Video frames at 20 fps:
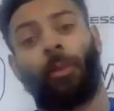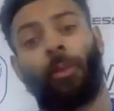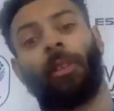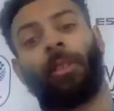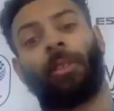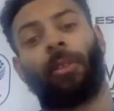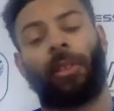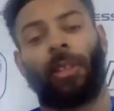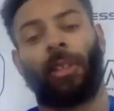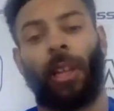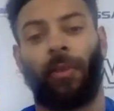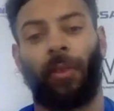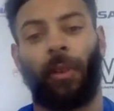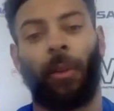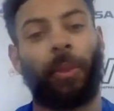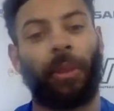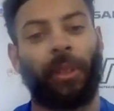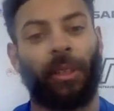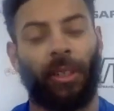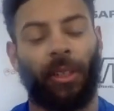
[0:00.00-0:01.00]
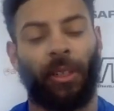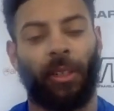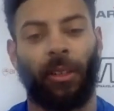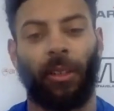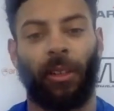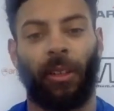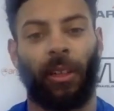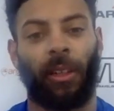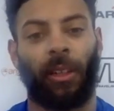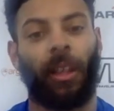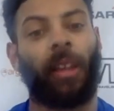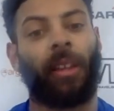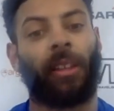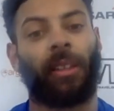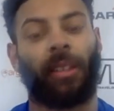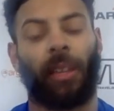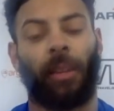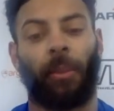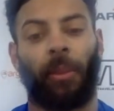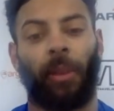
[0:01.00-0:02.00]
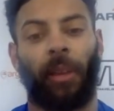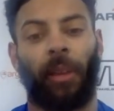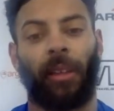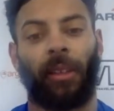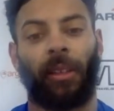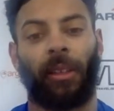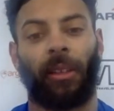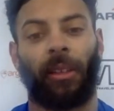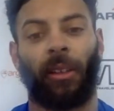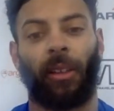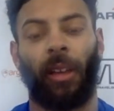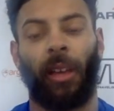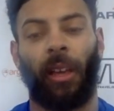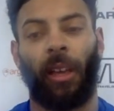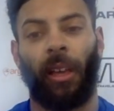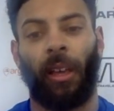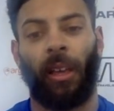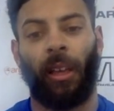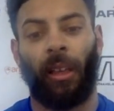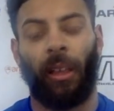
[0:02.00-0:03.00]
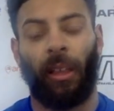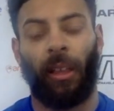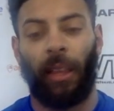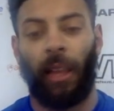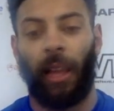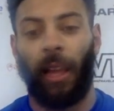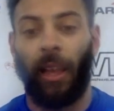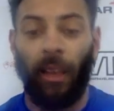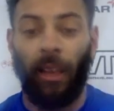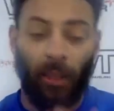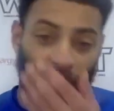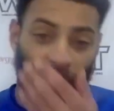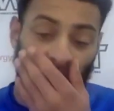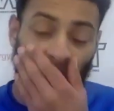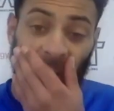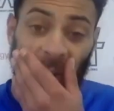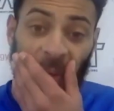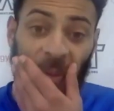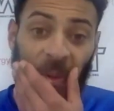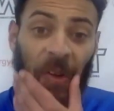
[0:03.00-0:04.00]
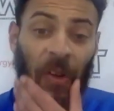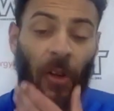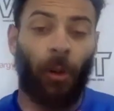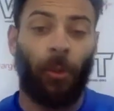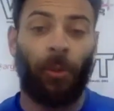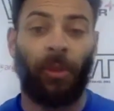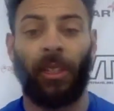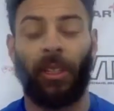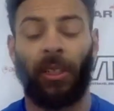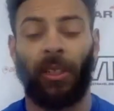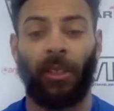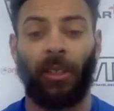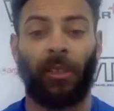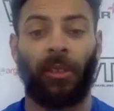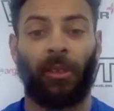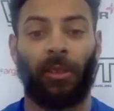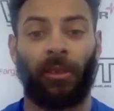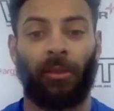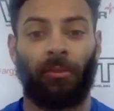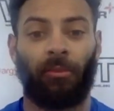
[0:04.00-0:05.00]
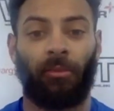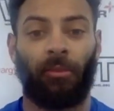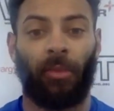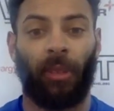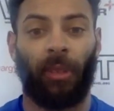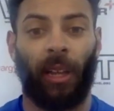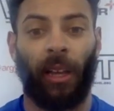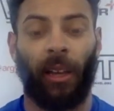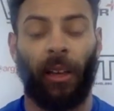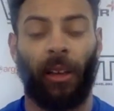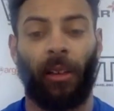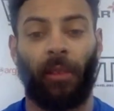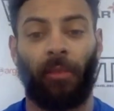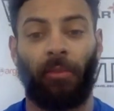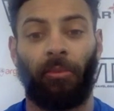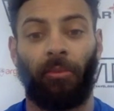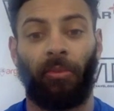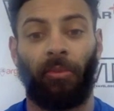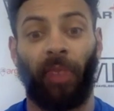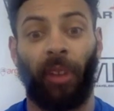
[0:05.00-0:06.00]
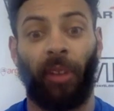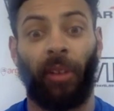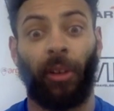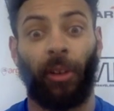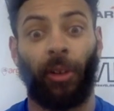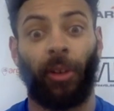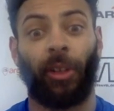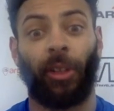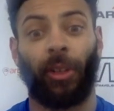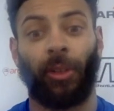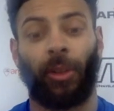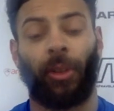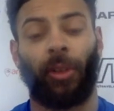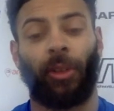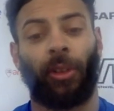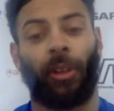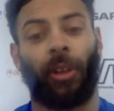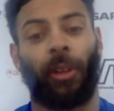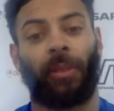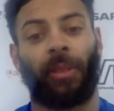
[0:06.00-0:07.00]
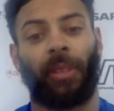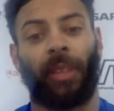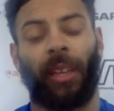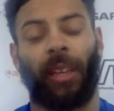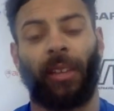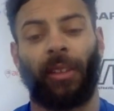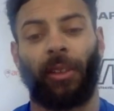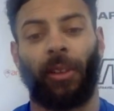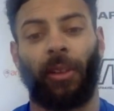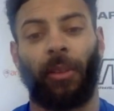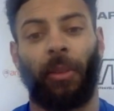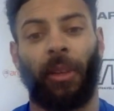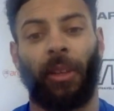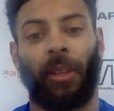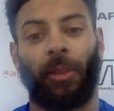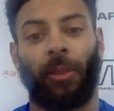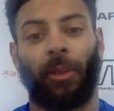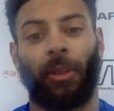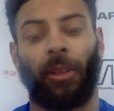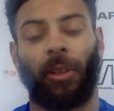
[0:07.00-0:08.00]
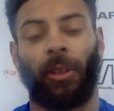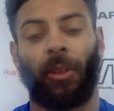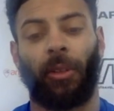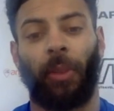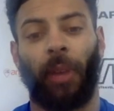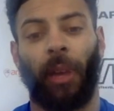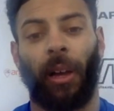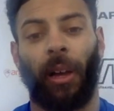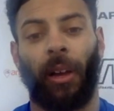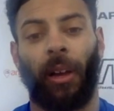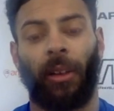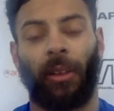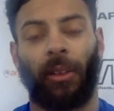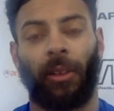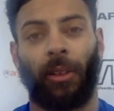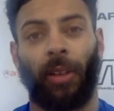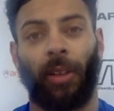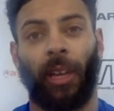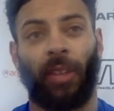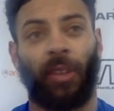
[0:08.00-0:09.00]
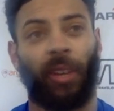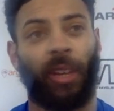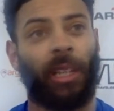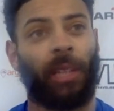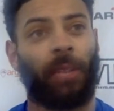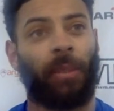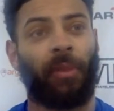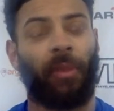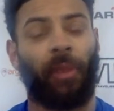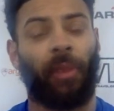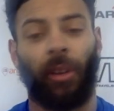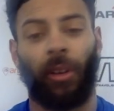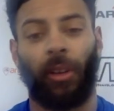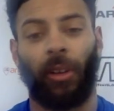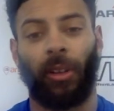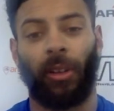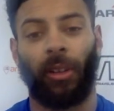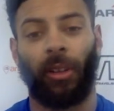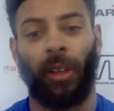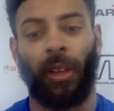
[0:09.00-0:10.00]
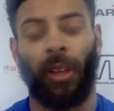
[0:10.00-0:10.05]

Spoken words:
always good to have competition in the same place, and it's very good when the competition's very good as well. You know what I'm saying? So it makes you want to do better. So yeah, training's been very good.